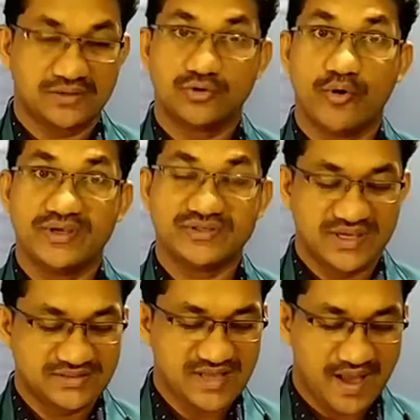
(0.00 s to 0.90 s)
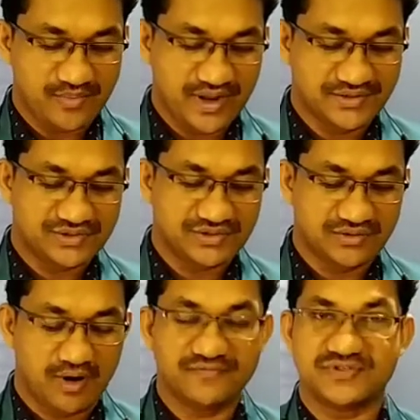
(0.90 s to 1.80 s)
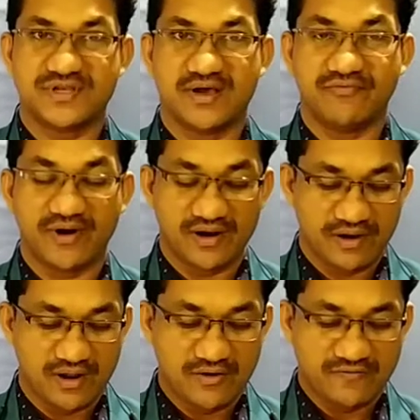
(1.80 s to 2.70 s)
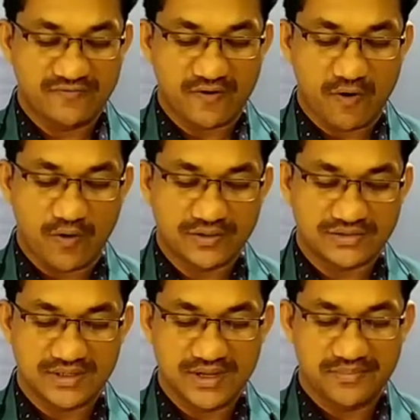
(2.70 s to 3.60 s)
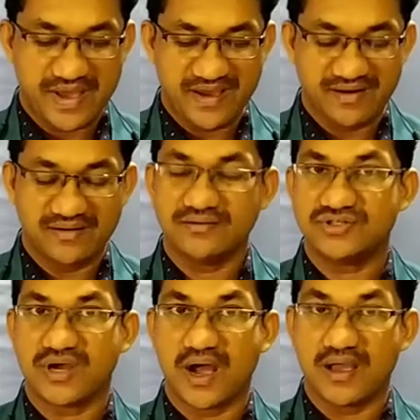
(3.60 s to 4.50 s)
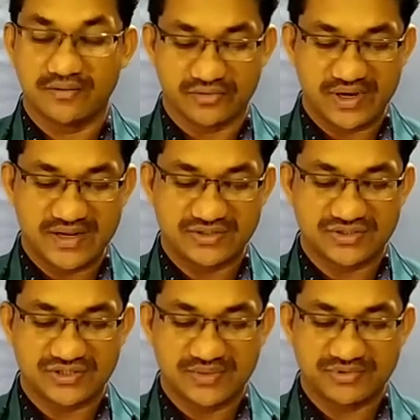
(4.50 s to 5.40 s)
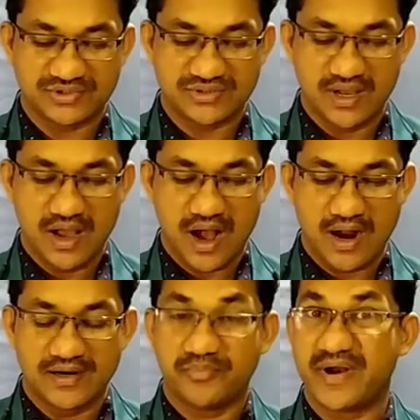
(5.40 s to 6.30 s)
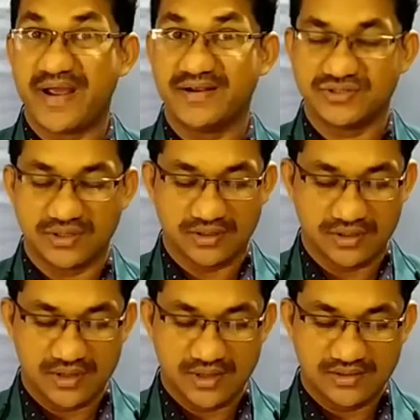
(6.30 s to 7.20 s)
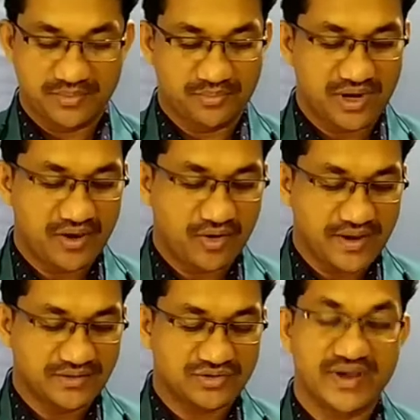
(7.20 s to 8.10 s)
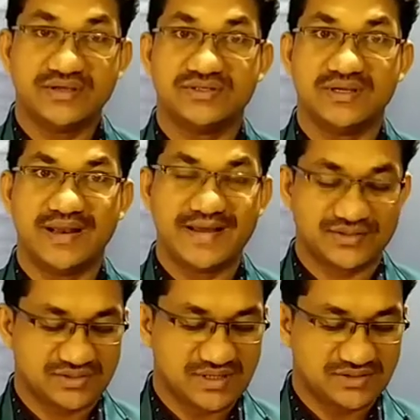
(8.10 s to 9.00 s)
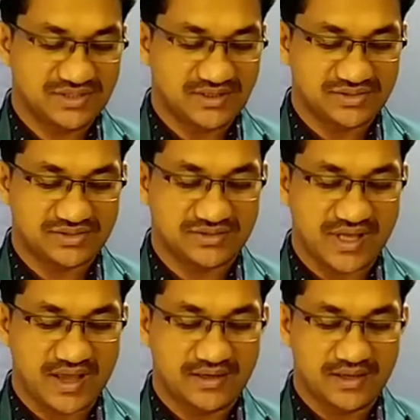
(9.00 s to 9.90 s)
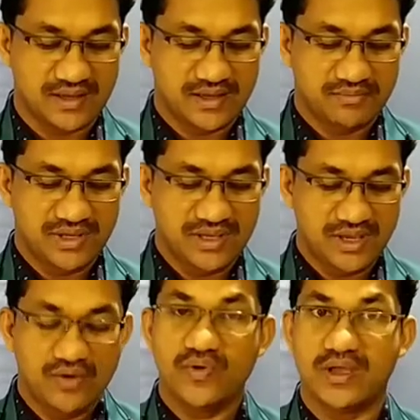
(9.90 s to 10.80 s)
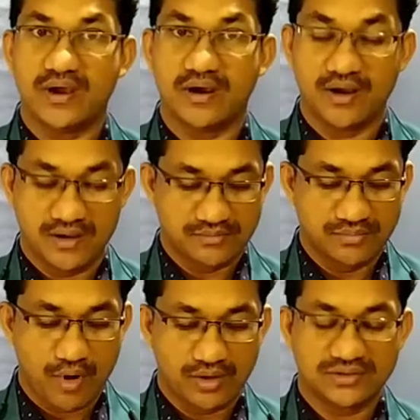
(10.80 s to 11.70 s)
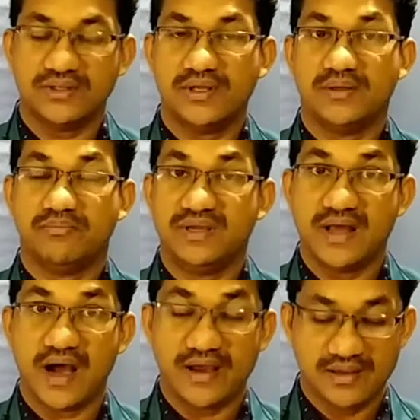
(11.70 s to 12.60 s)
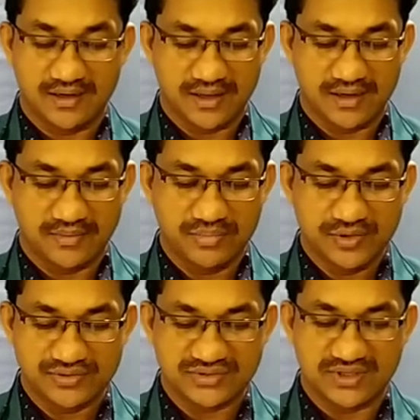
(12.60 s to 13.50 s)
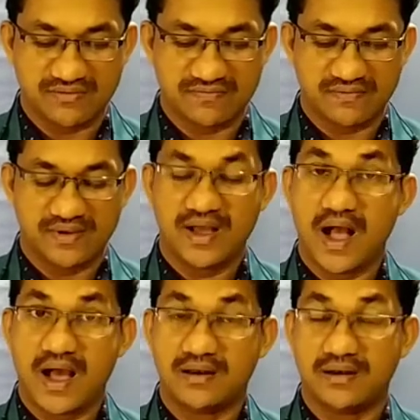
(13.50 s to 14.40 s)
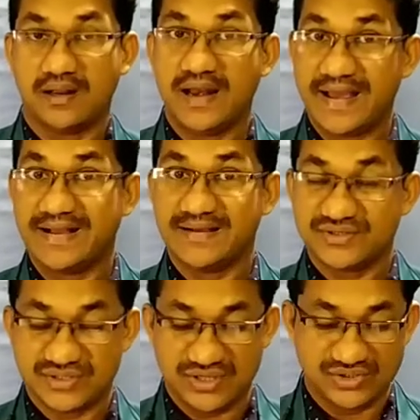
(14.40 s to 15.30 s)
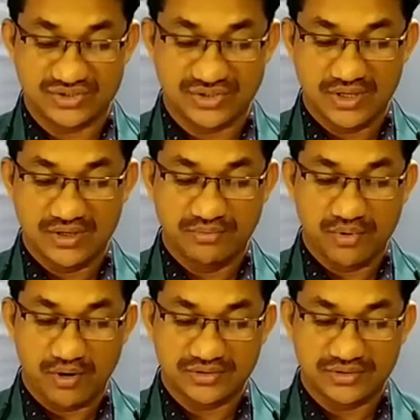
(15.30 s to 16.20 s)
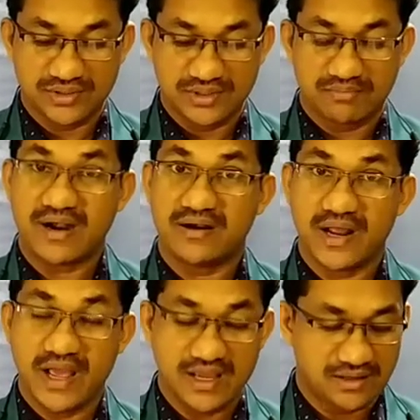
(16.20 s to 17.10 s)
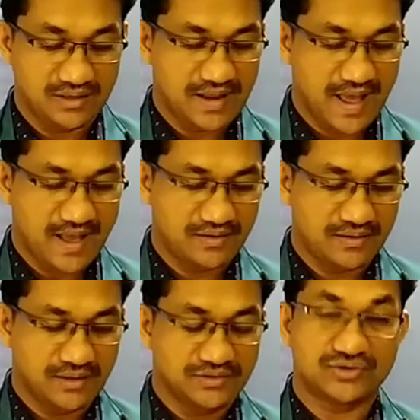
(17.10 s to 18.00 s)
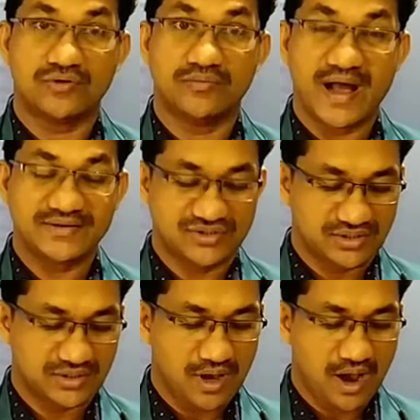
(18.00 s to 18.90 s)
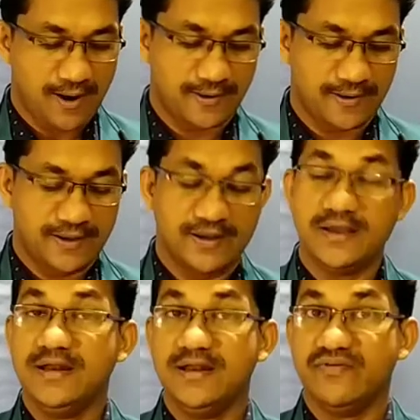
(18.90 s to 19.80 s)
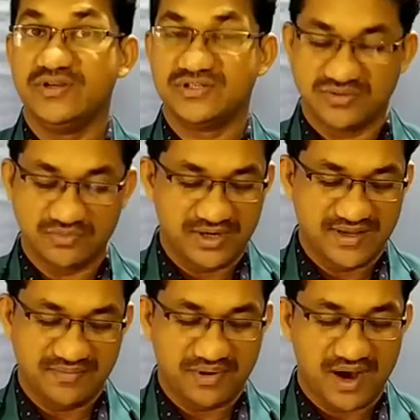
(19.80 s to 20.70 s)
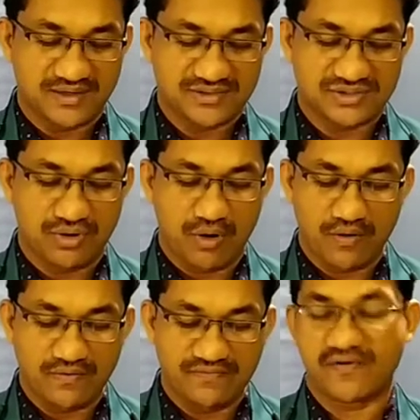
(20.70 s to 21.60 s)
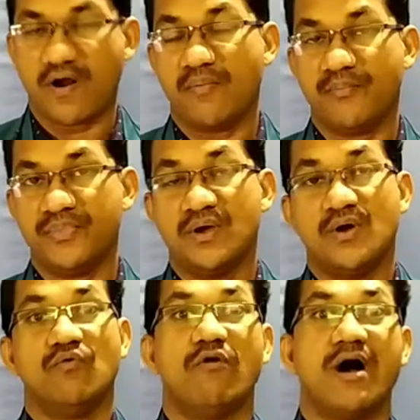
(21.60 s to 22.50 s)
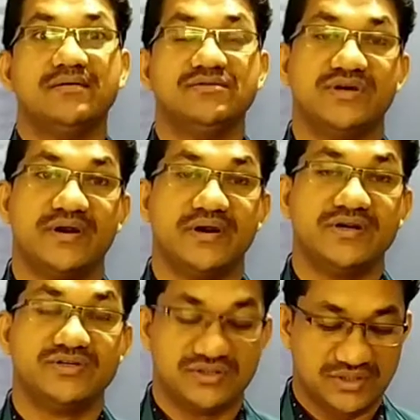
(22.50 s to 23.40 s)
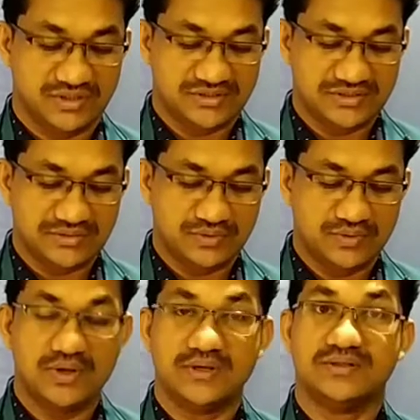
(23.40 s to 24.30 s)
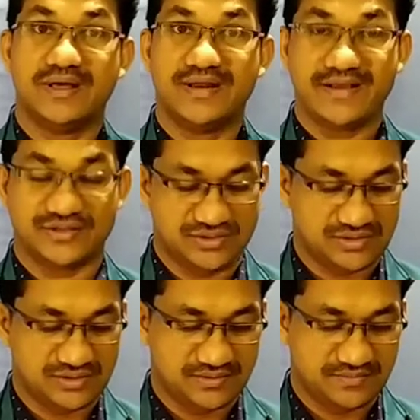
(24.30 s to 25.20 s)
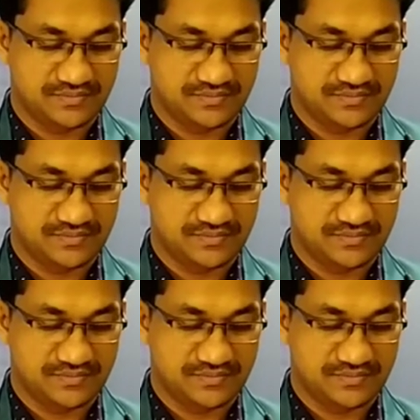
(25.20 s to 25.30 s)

Through his examination of several fraught parent-child relationships under pressure, the playwright Tracy Letts suggests that behavior, both benign and abusive, and legacies, both mundane and traumatic, are inevitably passed on from one generation to the next.